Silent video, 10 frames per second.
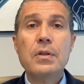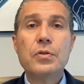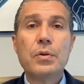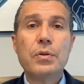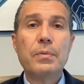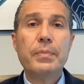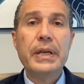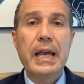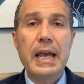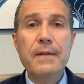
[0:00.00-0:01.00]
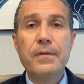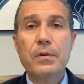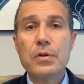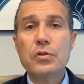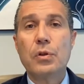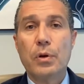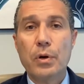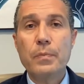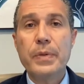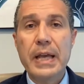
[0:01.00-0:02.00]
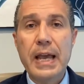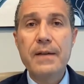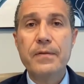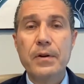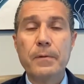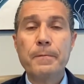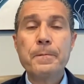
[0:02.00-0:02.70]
So the behavior is learned behavior